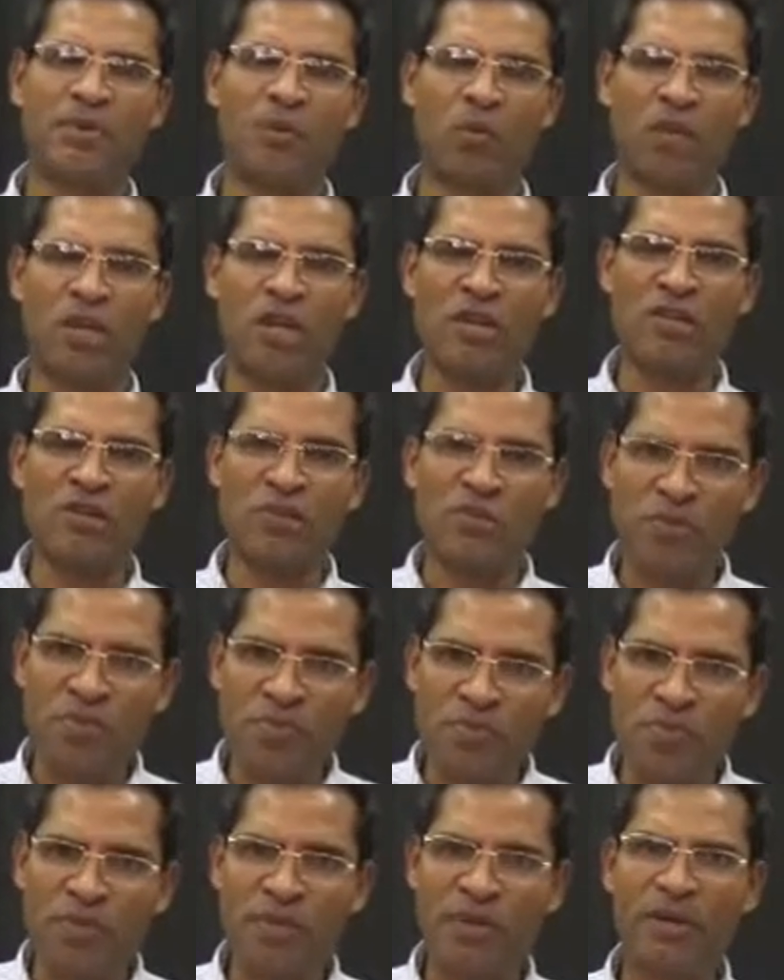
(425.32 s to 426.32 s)
We
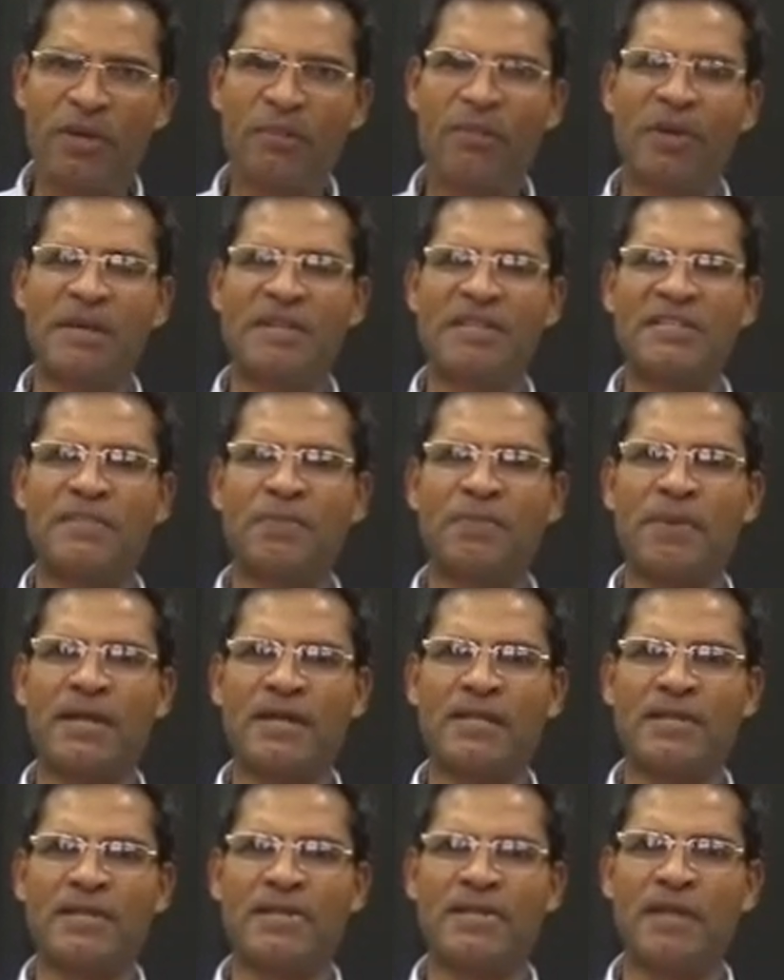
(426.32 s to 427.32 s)
group
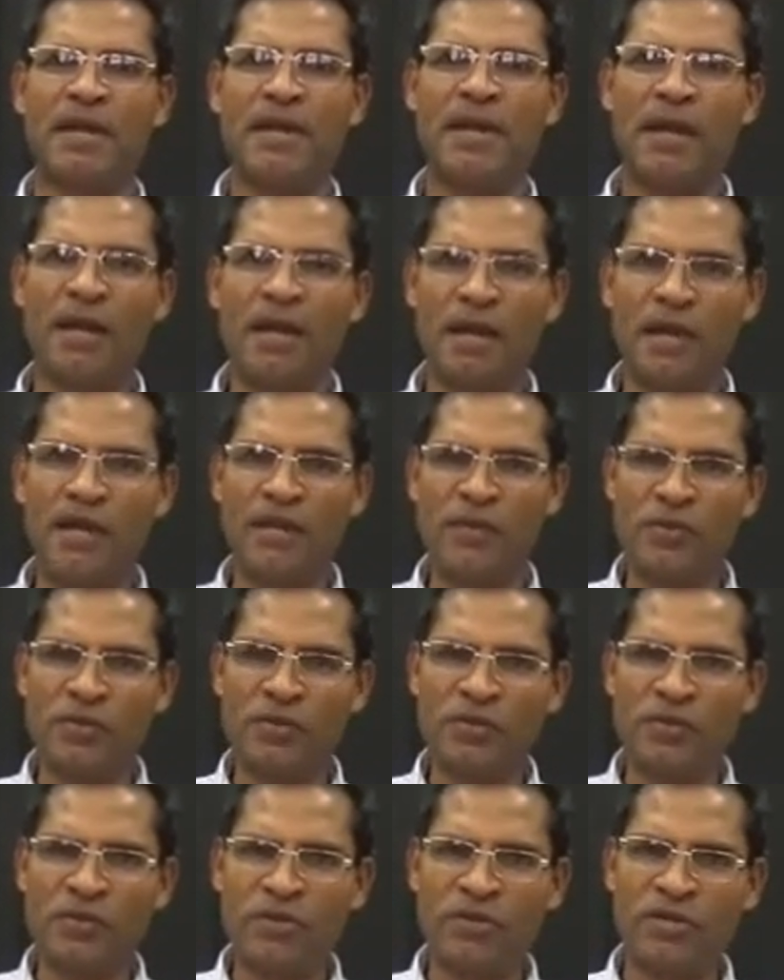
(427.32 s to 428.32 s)
participants
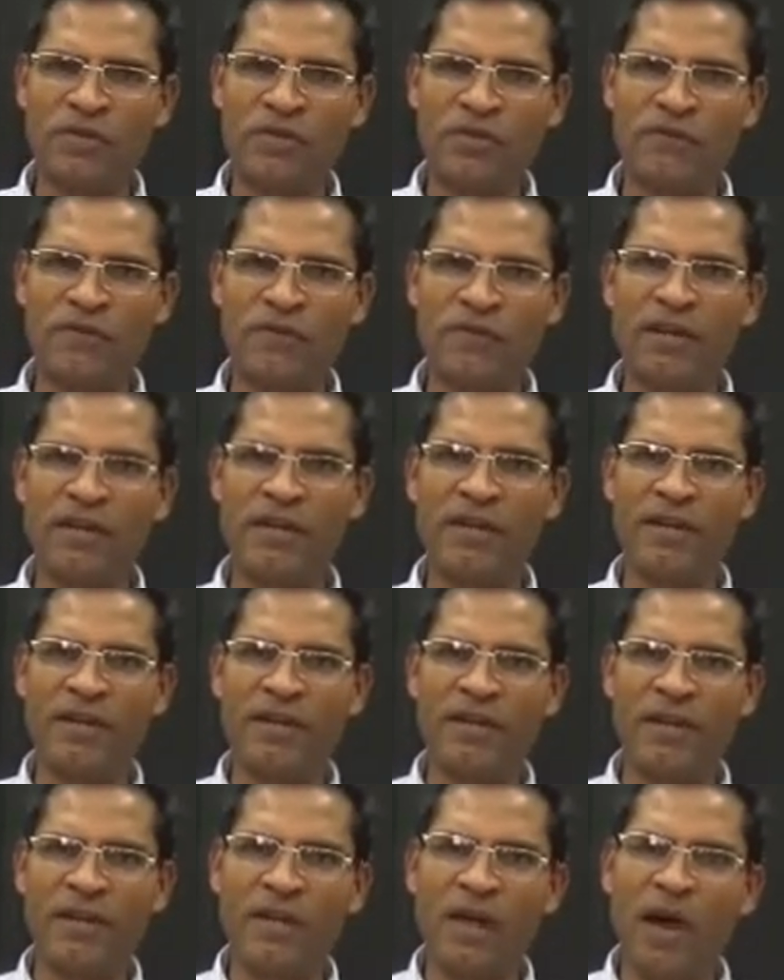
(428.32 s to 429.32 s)
into
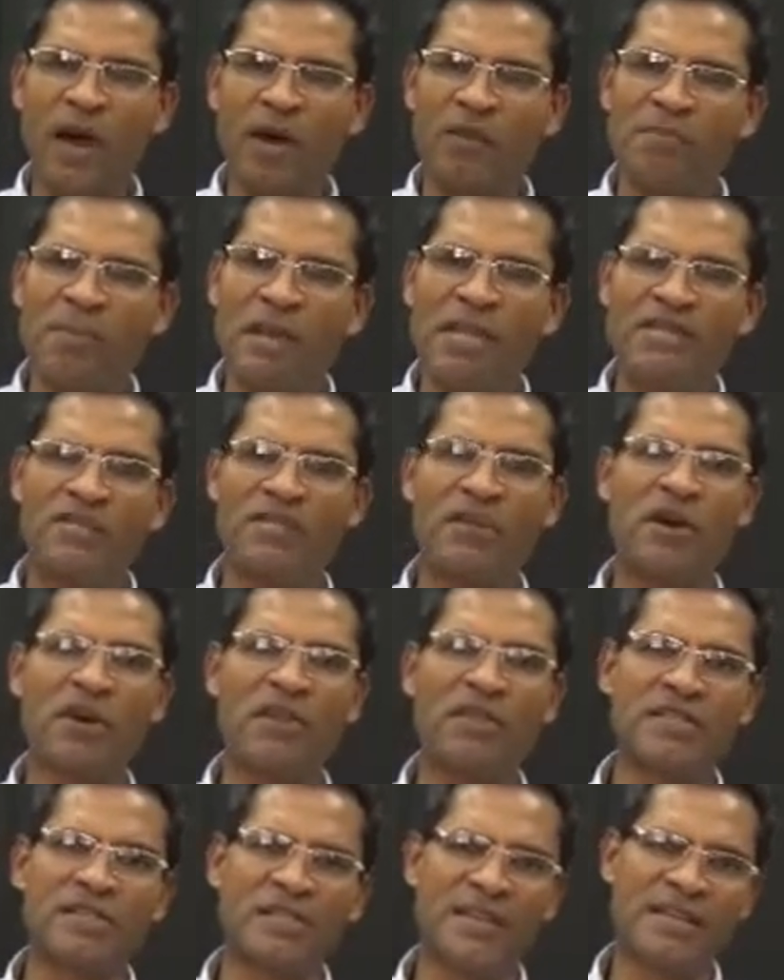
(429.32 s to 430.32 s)
different, based
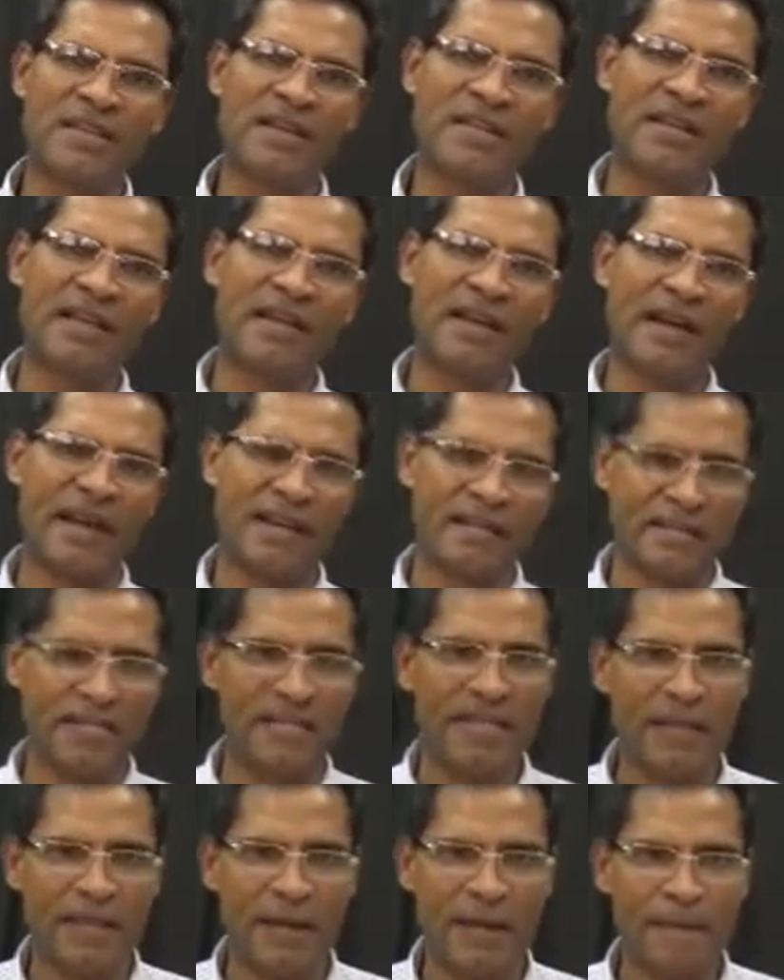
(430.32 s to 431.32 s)
on certain
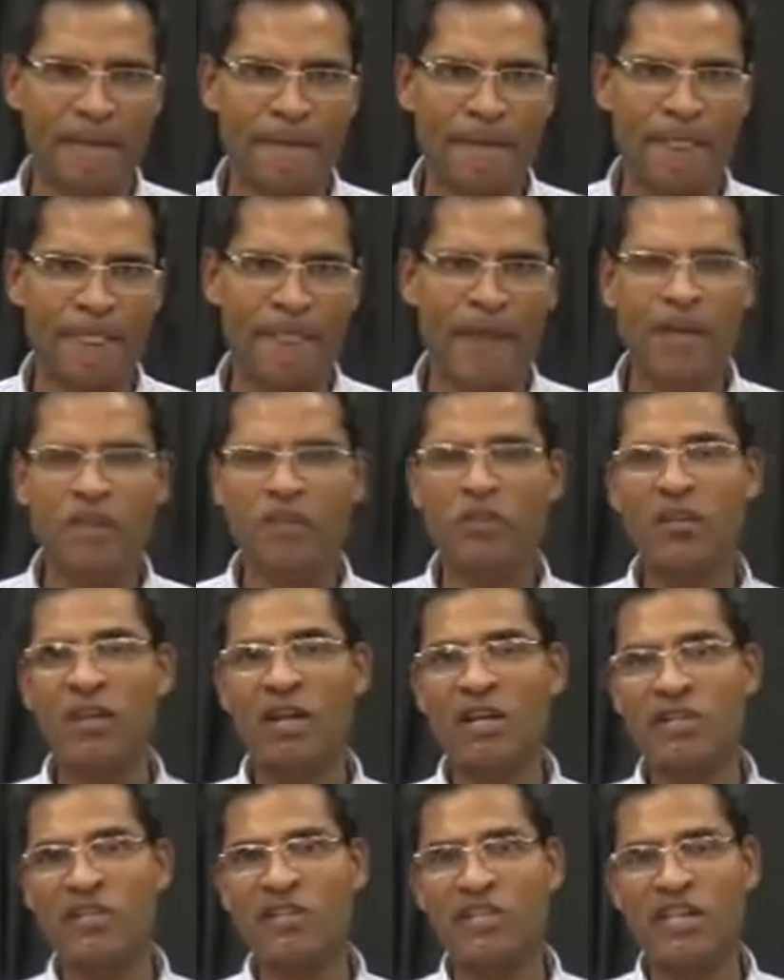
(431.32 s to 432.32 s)
criteria. So
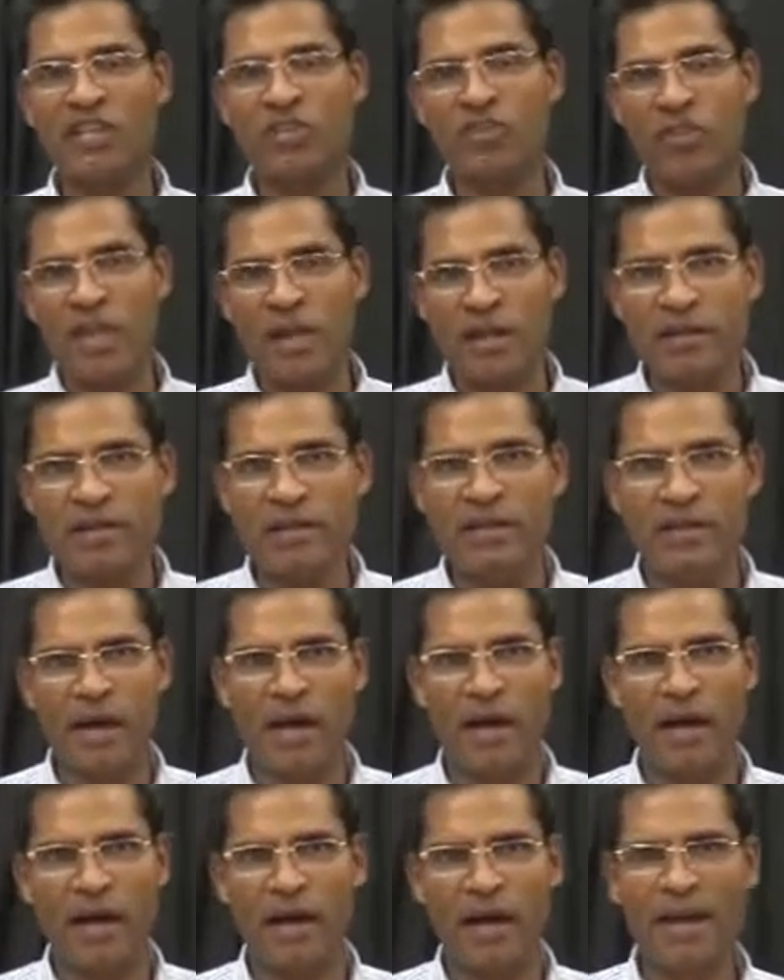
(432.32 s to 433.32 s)
let us say gender.